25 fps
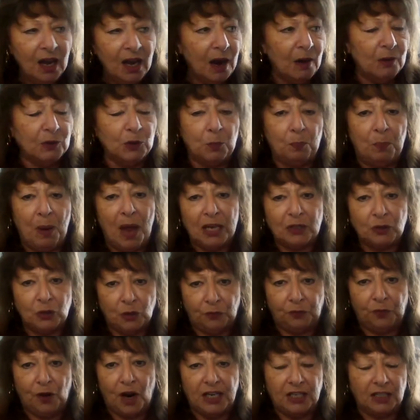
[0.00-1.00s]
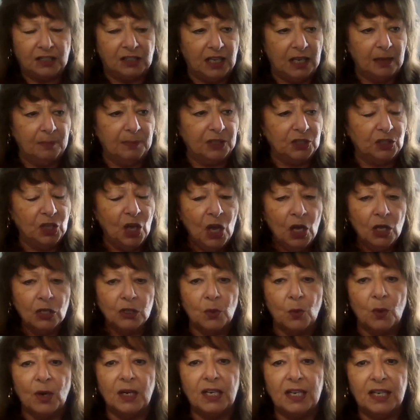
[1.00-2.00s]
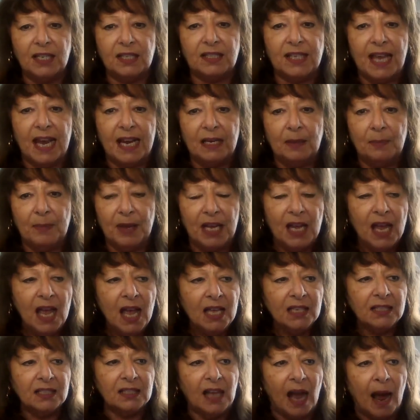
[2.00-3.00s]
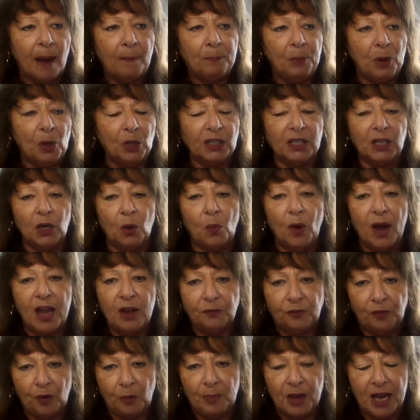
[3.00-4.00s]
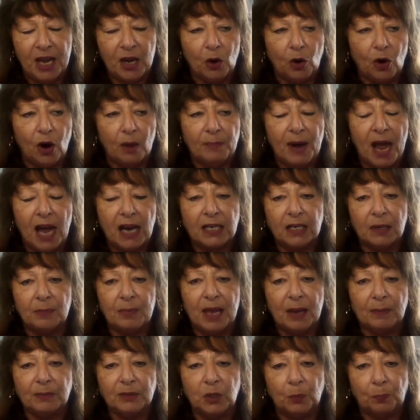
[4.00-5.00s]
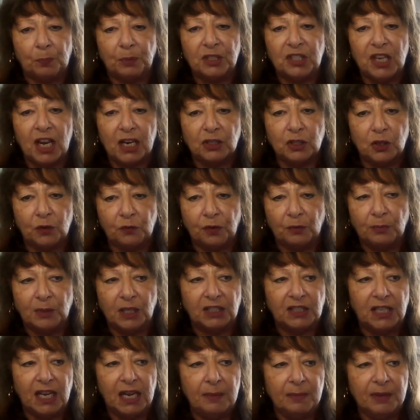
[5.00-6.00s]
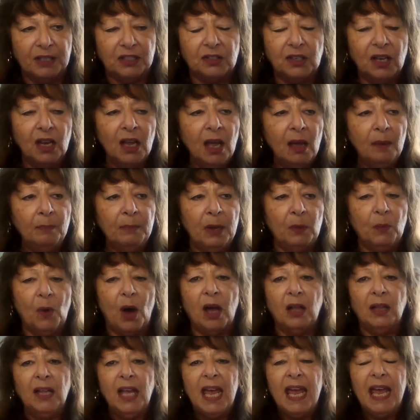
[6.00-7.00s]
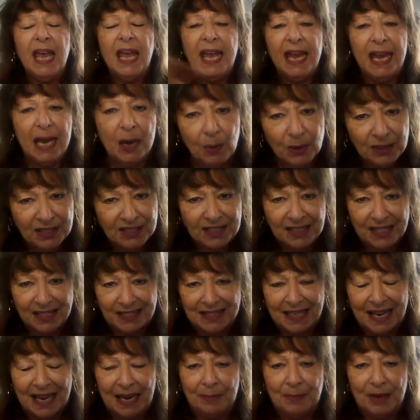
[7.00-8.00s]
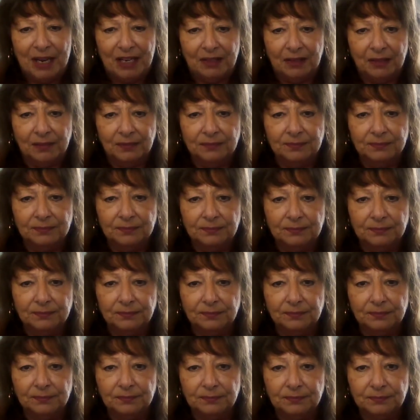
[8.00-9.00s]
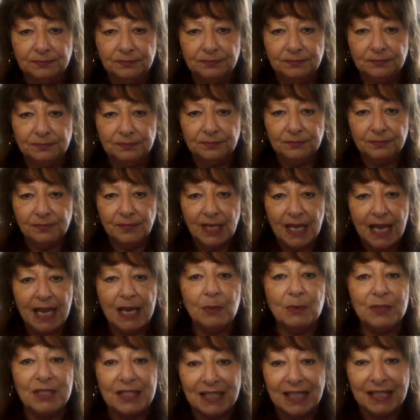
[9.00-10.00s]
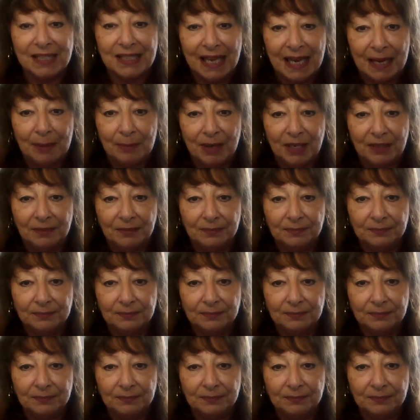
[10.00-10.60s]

was petrified of demons. So what did he say to me? Stop pulling away from me or I'm not going to be able to protect you from the demons. Meanwhile, he was the demon. He was the demon.